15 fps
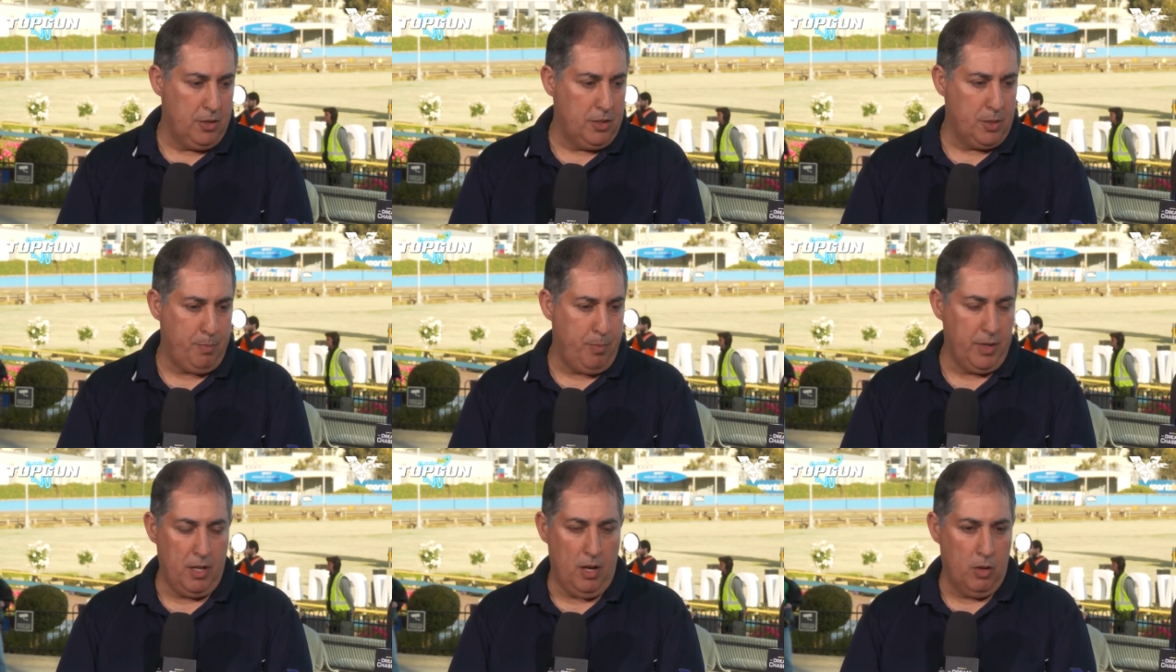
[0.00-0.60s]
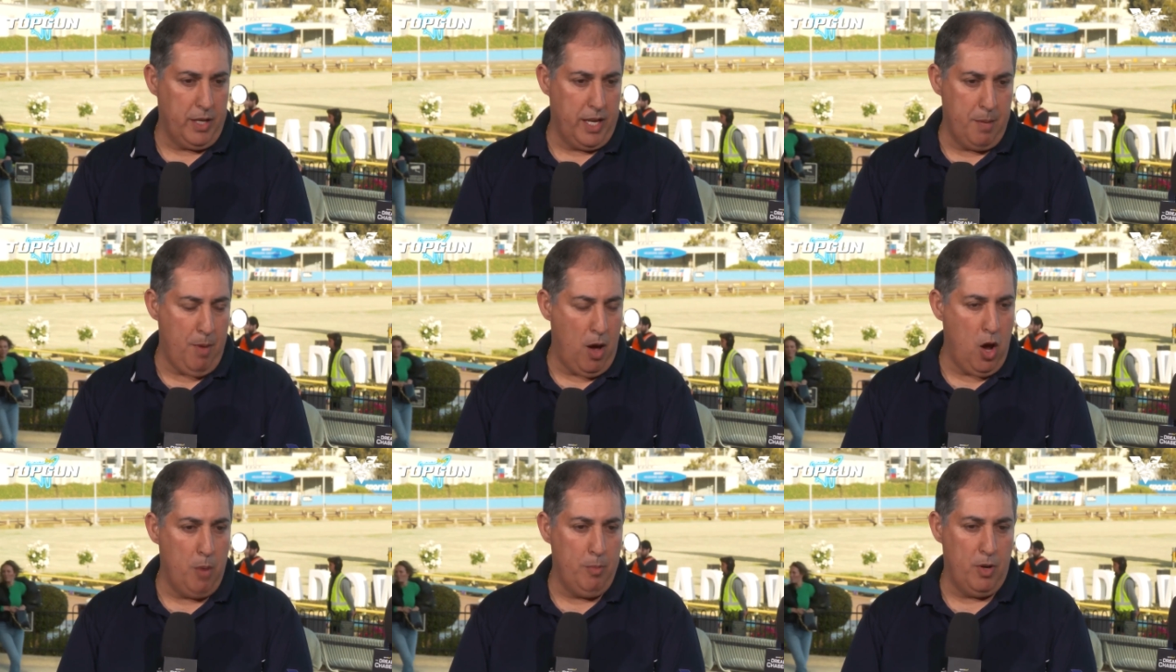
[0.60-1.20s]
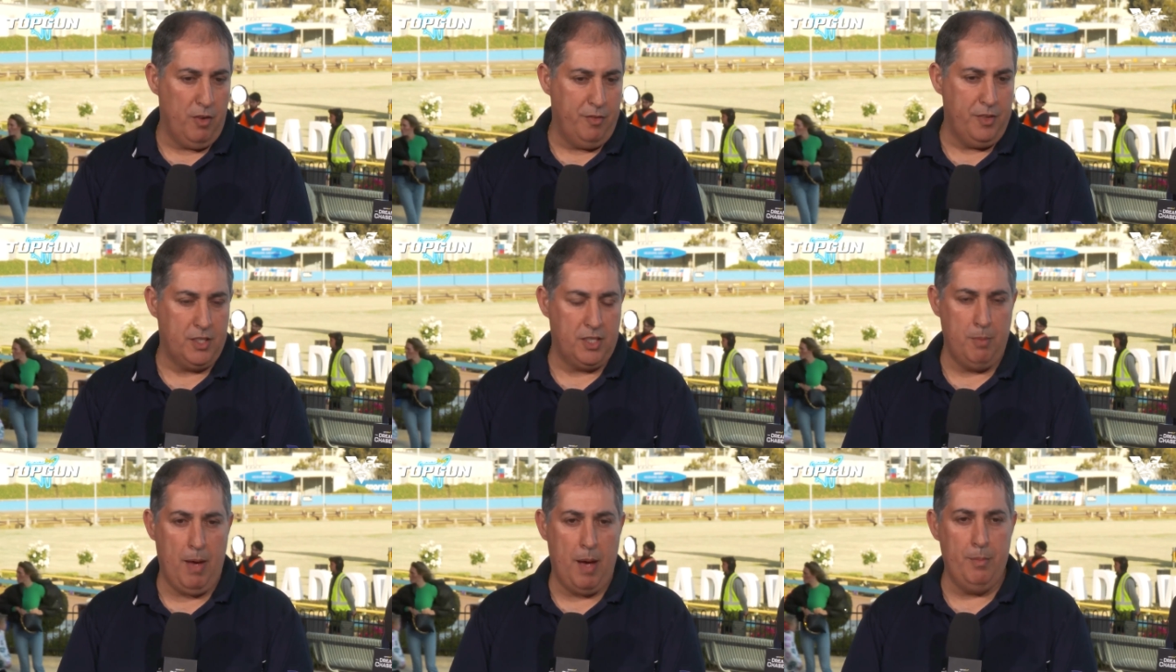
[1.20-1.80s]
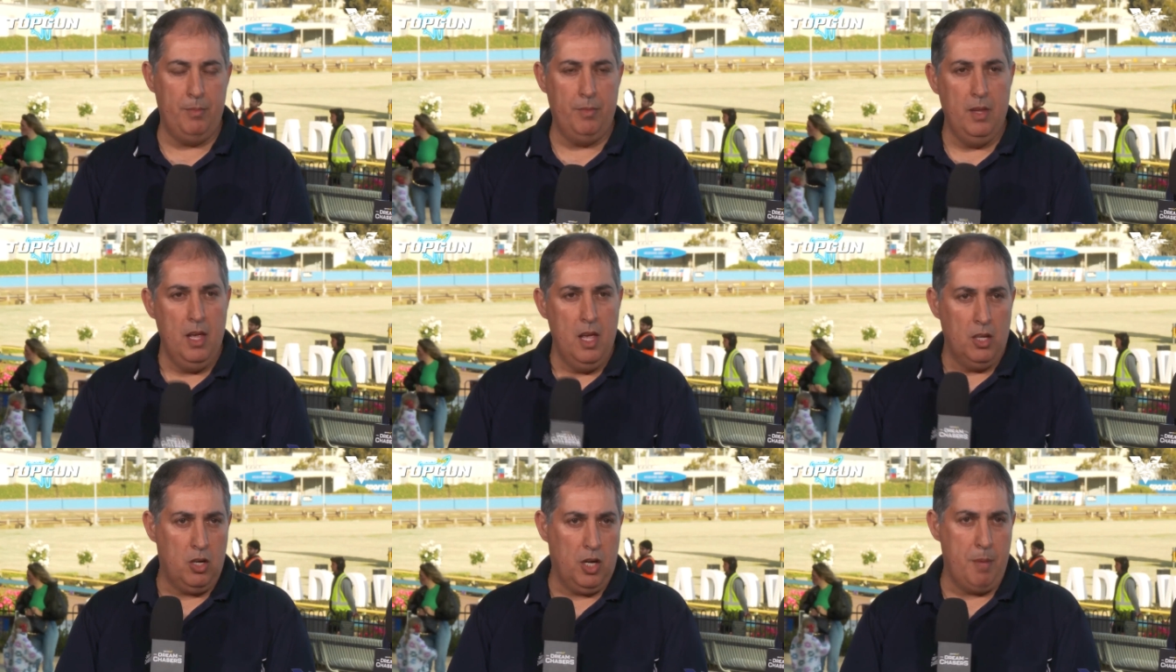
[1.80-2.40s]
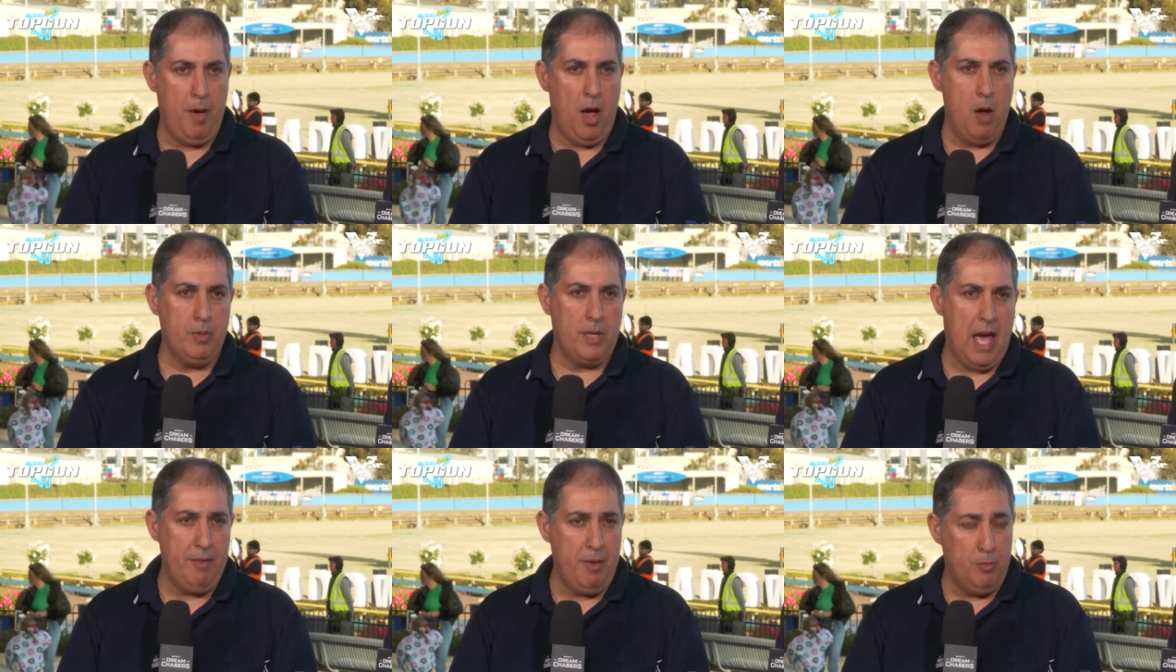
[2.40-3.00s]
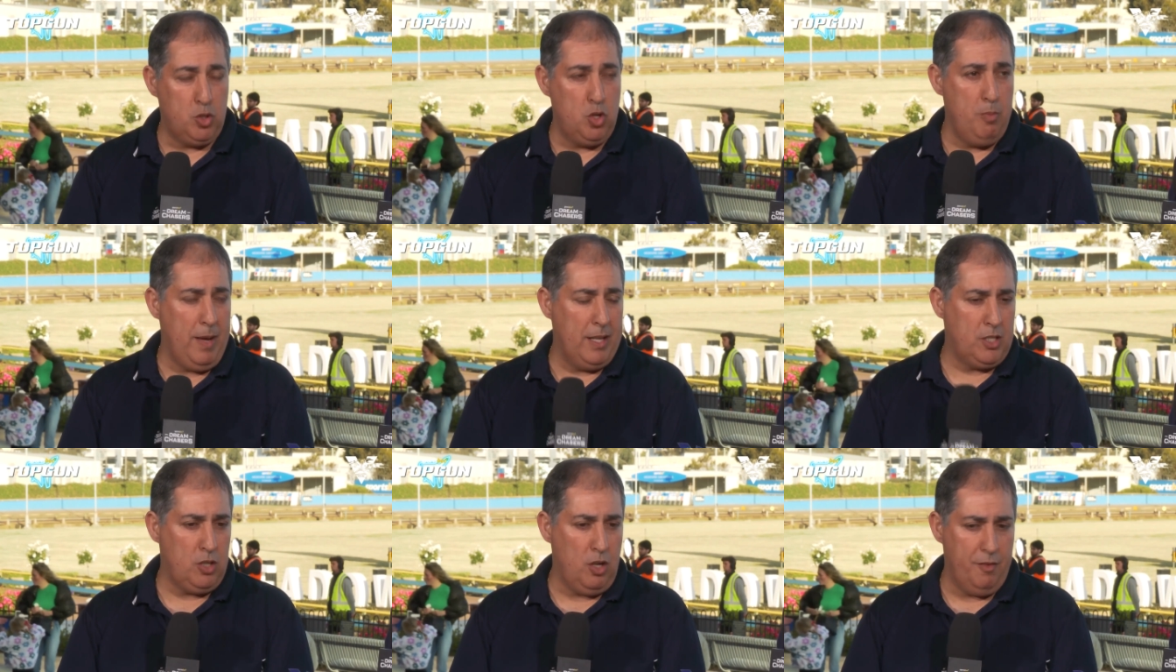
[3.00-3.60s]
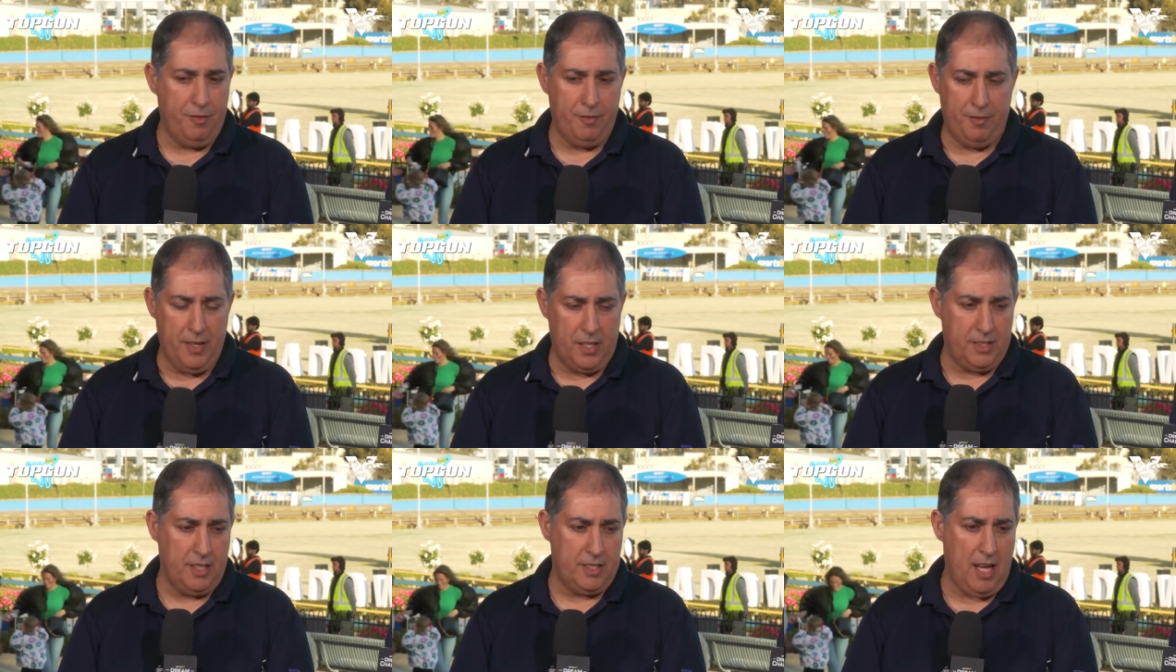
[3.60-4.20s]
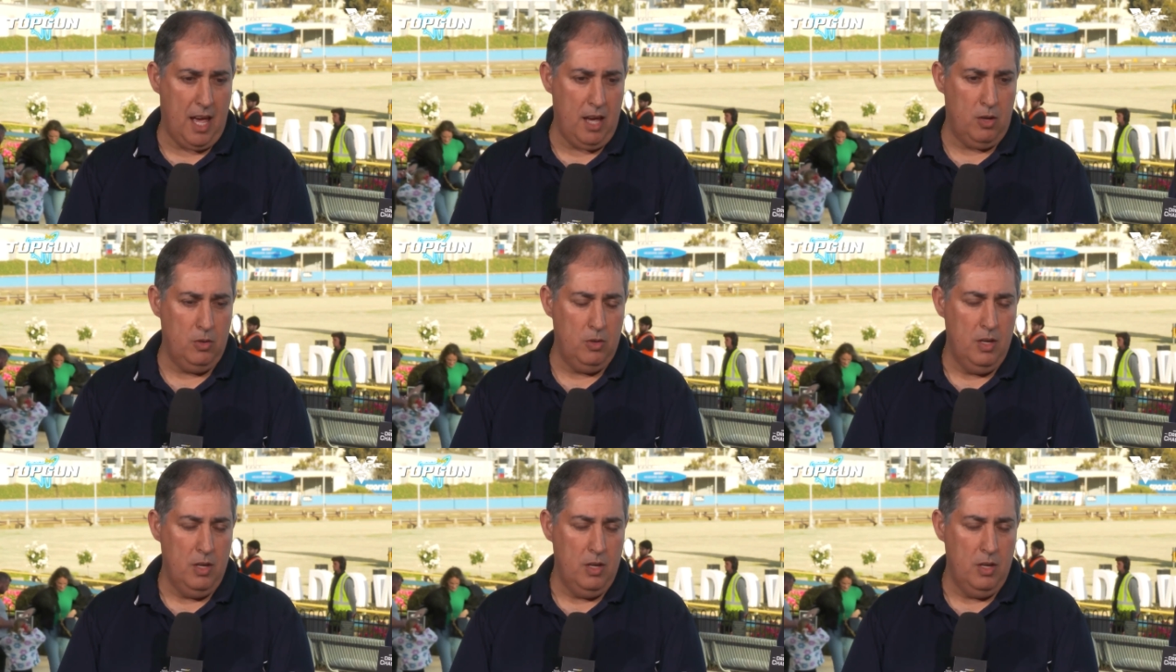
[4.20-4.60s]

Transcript: Just bring. I'll get him home and I'll fix him up. And got him home, gave him two months off, fixed the tail,